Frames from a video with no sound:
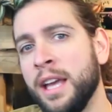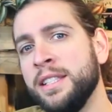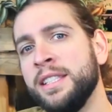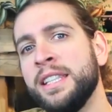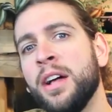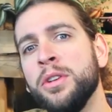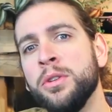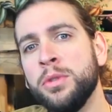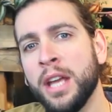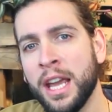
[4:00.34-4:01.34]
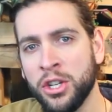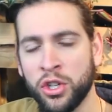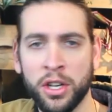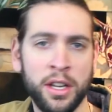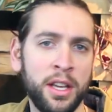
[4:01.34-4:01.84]
a
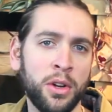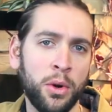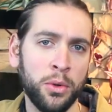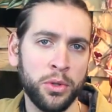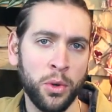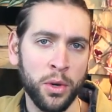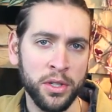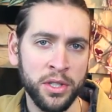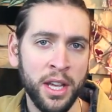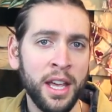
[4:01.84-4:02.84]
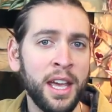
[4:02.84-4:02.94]
salutation in Old Norse.